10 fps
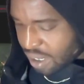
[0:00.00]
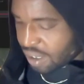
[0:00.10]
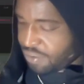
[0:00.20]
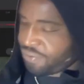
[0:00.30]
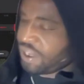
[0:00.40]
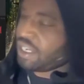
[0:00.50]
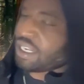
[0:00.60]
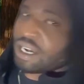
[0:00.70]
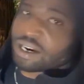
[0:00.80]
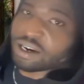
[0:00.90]
Venn
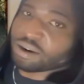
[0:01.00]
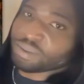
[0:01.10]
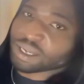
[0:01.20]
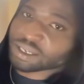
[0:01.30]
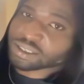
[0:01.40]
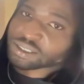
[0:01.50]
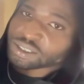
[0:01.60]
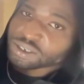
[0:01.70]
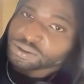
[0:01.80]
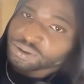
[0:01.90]
diagram, like a
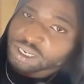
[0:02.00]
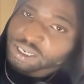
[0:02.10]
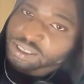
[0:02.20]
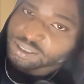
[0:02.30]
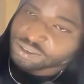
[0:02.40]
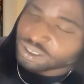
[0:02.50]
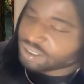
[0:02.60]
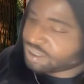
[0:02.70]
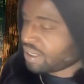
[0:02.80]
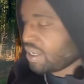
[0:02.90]
circle like this,
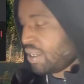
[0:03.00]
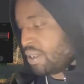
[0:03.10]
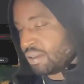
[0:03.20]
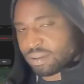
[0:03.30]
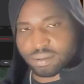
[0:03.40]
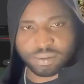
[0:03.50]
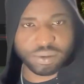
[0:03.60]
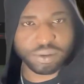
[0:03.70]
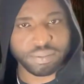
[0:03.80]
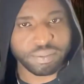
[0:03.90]
right? Hold
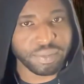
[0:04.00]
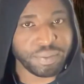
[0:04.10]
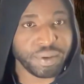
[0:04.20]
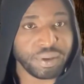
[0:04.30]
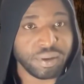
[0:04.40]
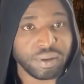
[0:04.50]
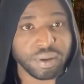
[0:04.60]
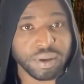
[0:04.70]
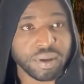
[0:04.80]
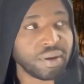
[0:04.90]
on. Let me
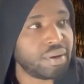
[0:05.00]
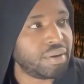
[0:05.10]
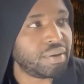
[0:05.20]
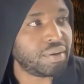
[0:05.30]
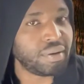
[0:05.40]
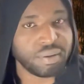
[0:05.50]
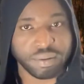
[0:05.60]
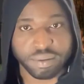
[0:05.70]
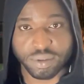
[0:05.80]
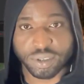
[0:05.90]

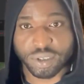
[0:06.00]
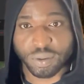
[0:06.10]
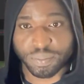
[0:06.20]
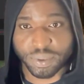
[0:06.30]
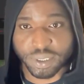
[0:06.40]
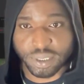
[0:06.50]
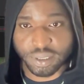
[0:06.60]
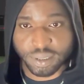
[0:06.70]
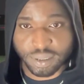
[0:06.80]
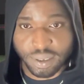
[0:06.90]
stop
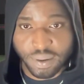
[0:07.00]
presenting.